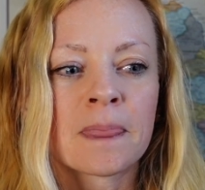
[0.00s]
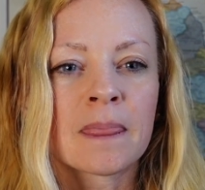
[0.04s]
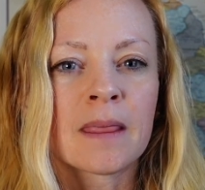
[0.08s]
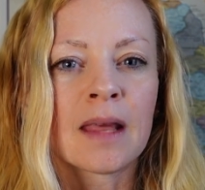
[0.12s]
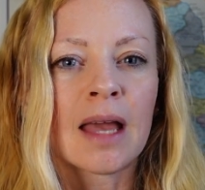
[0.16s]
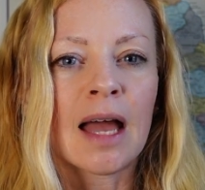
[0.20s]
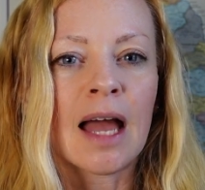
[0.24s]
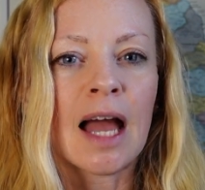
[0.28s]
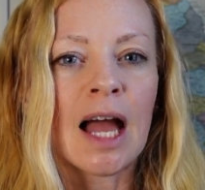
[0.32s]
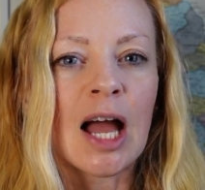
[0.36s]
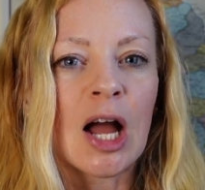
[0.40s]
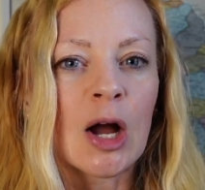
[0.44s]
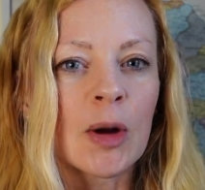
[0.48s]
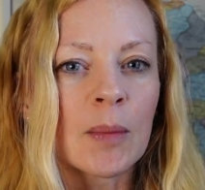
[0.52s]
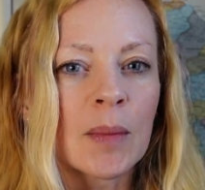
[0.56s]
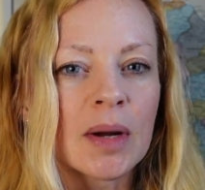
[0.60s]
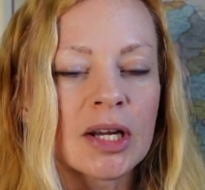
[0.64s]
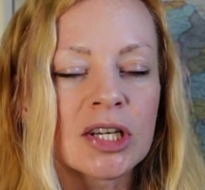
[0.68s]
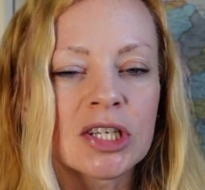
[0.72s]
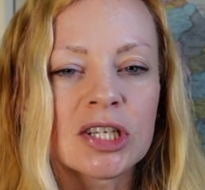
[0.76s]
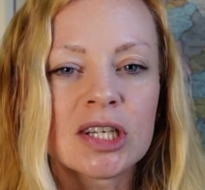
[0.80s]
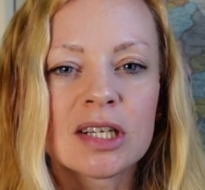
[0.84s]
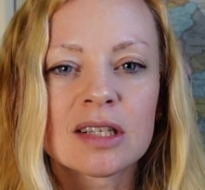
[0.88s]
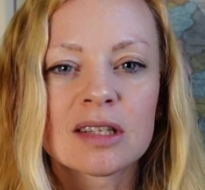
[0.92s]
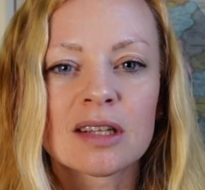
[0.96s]
how
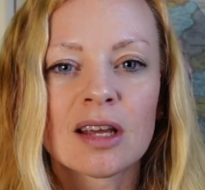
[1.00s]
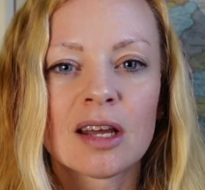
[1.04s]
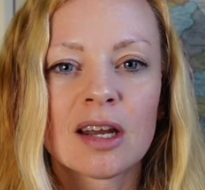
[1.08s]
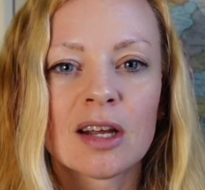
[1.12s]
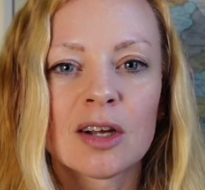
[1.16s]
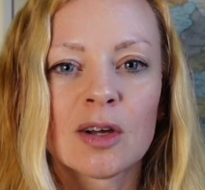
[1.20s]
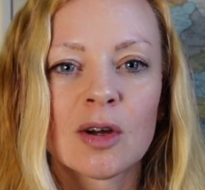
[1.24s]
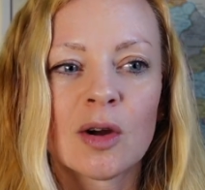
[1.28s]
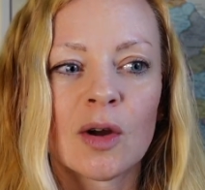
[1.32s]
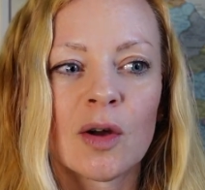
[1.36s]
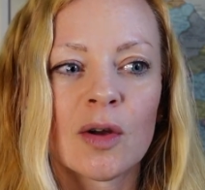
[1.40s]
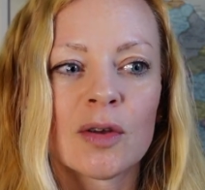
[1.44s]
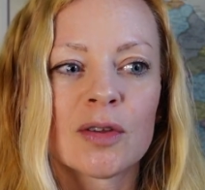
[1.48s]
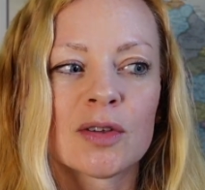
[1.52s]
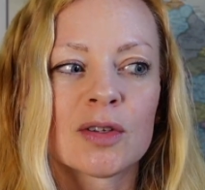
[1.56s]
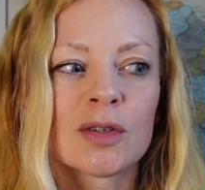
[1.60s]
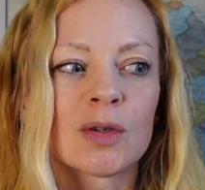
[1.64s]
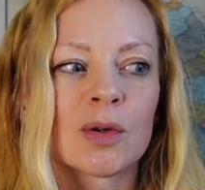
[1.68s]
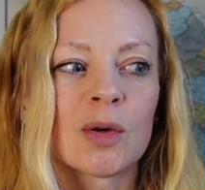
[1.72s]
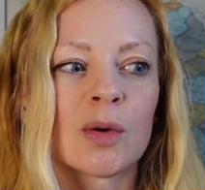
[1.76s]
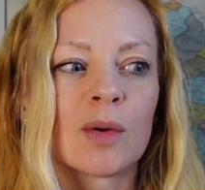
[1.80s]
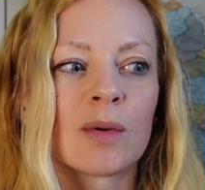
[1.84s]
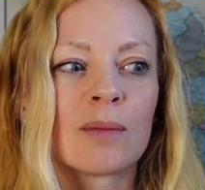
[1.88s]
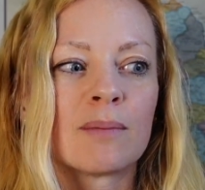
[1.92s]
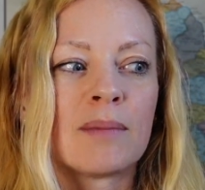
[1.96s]
much it's going to cost,
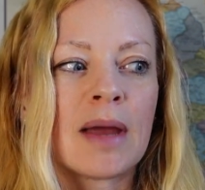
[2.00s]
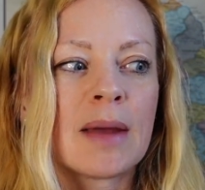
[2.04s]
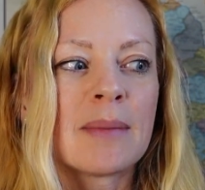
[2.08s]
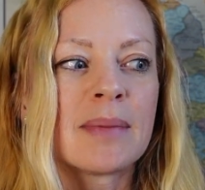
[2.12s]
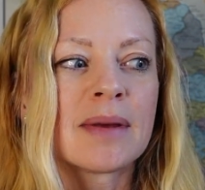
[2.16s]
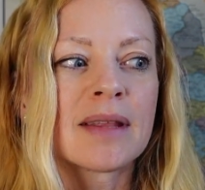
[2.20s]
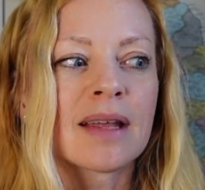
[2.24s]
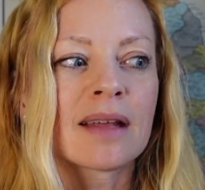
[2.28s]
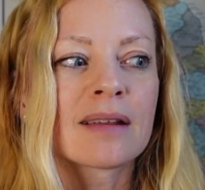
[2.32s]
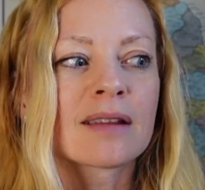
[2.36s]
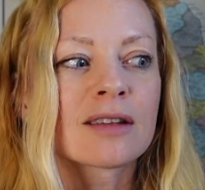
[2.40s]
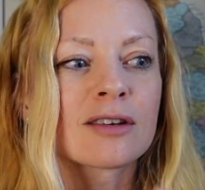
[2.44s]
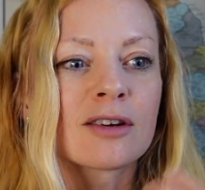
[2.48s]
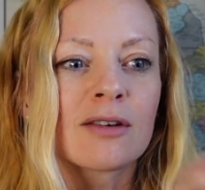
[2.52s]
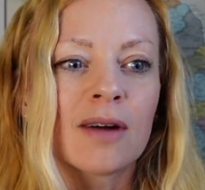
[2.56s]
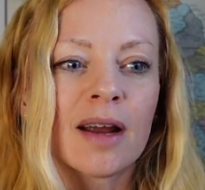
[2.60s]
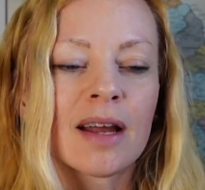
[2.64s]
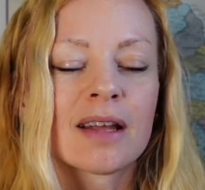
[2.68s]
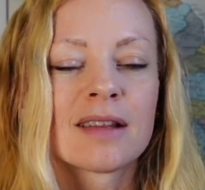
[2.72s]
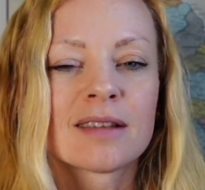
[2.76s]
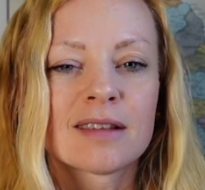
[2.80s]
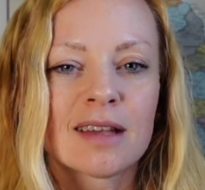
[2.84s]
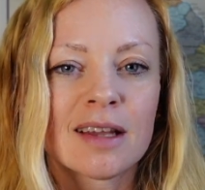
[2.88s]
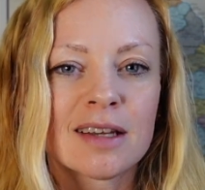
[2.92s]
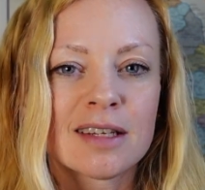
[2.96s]
or maybe that's a great
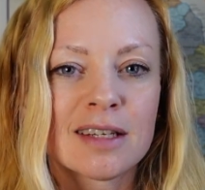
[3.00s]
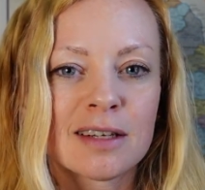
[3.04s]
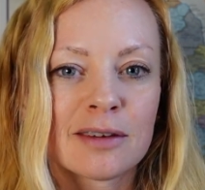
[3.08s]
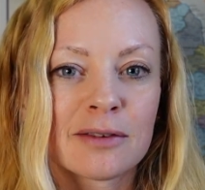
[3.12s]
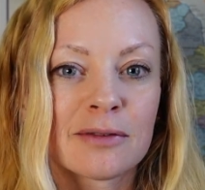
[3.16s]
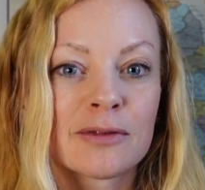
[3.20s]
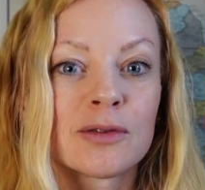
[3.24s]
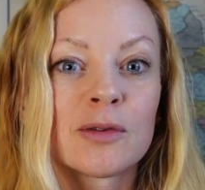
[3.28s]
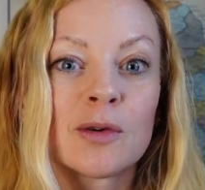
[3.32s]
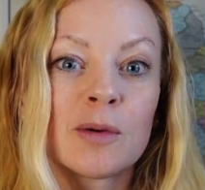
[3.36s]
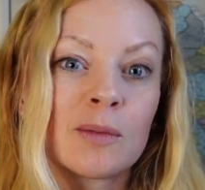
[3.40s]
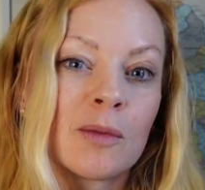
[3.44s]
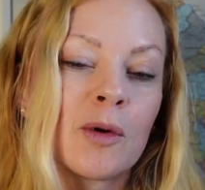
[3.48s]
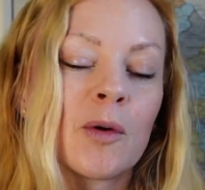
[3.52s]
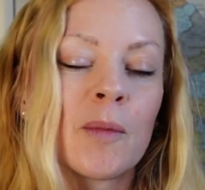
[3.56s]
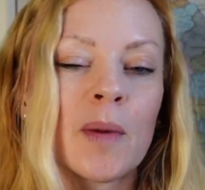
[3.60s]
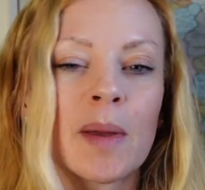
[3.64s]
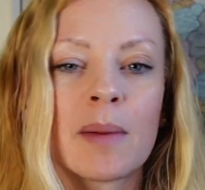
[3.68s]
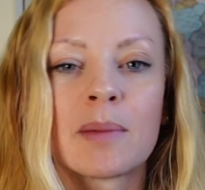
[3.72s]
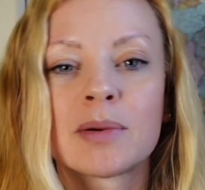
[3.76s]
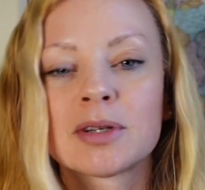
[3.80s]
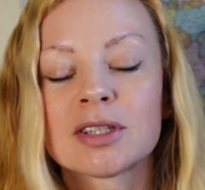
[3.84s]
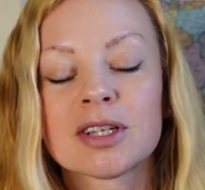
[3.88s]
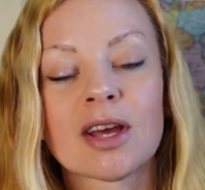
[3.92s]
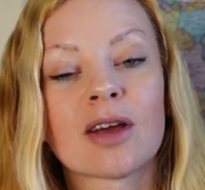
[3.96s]
incentive for more
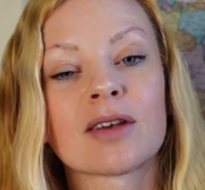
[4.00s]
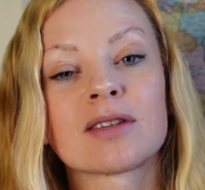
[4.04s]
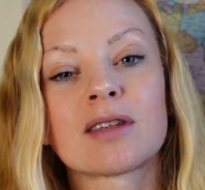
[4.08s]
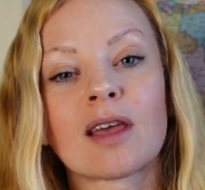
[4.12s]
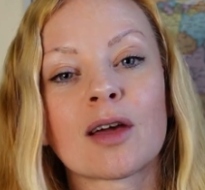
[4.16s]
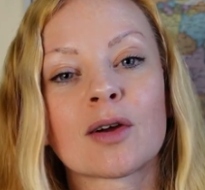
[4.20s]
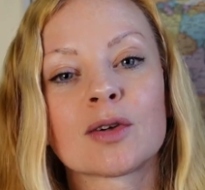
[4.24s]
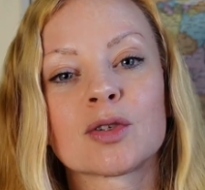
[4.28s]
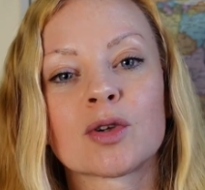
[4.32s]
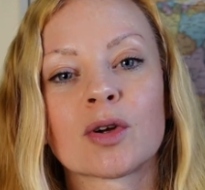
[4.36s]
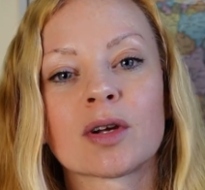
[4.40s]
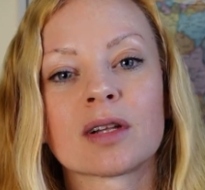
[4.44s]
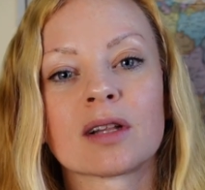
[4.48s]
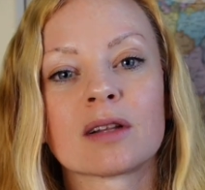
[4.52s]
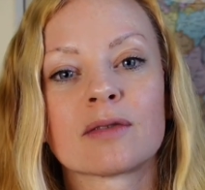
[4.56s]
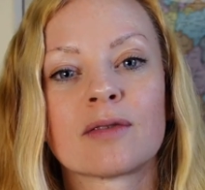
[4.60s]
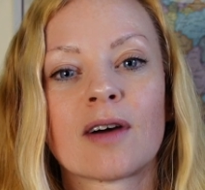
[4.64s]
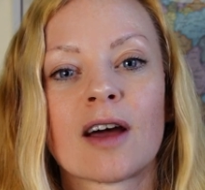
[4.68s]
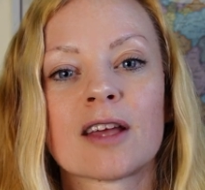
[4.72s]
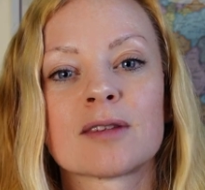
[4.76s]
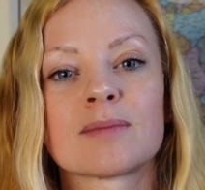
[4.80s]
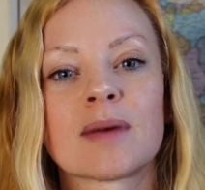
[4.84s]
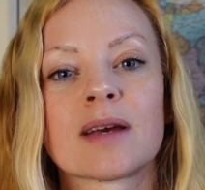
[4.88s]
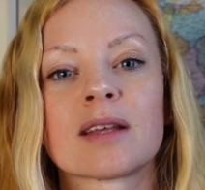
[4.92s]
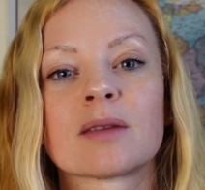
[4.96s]
people to go cycle touring in the
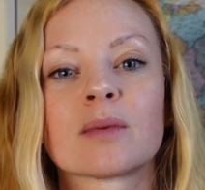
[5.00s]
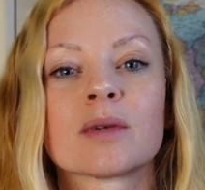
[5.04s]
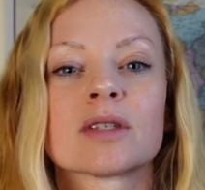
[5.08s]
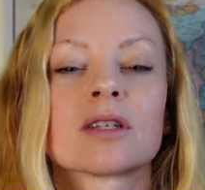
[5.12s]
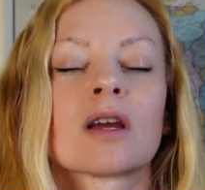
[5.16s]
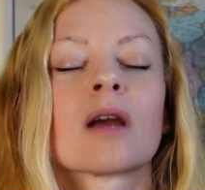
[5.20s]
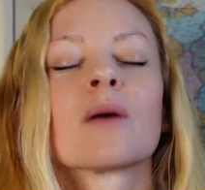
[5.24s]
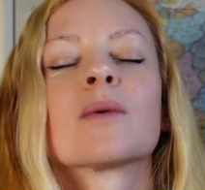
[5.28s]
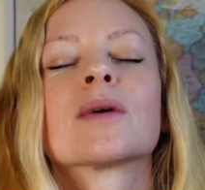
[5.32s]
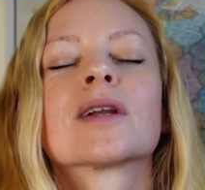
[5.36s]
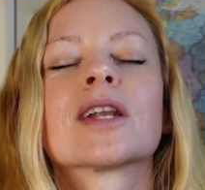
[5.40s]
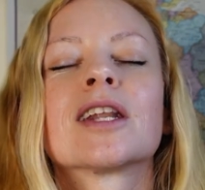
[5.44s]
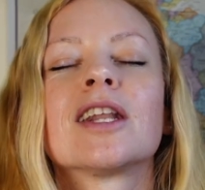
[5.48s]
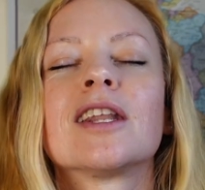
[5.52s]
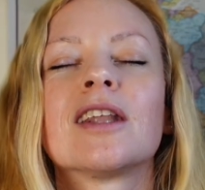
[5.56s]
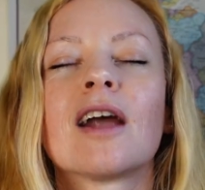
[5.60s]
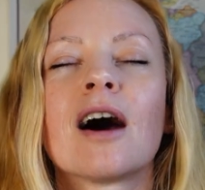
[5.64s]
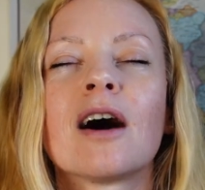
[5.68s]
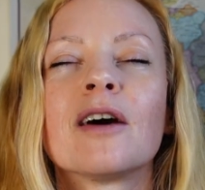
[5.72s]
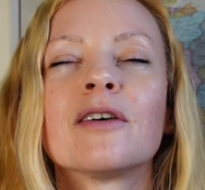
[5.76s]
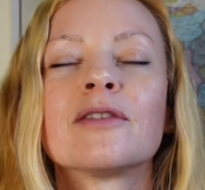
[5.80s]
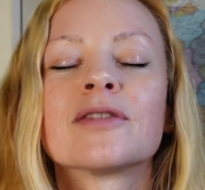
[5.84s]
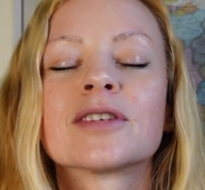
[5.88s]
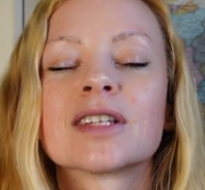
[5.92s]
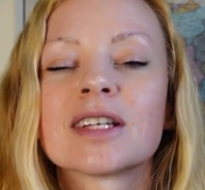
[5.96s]
first place, which I would
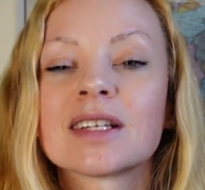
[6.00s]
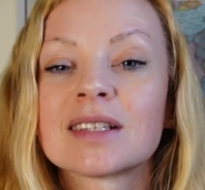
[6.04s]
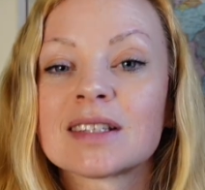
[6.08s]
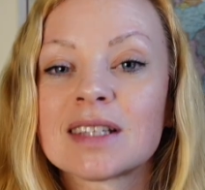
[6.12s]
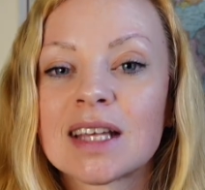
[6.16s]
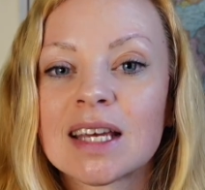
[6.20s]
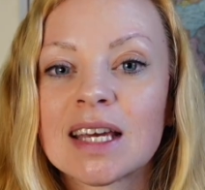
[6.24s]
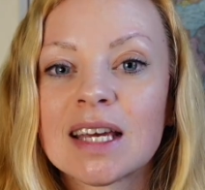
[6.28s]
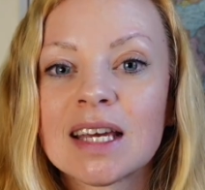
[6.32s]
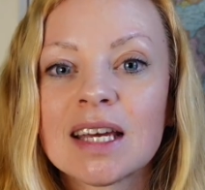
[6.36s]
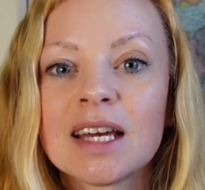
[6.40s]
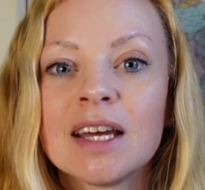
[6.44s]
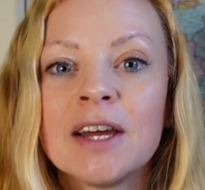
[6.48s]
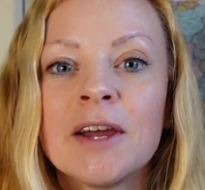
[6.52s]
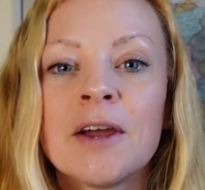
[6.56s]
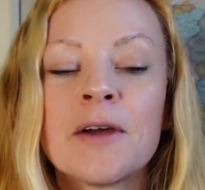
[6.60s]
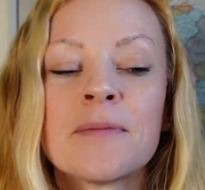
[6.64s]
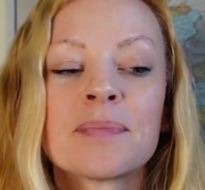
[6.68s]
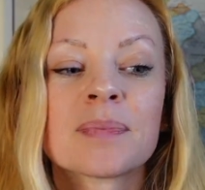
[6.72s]
love to see.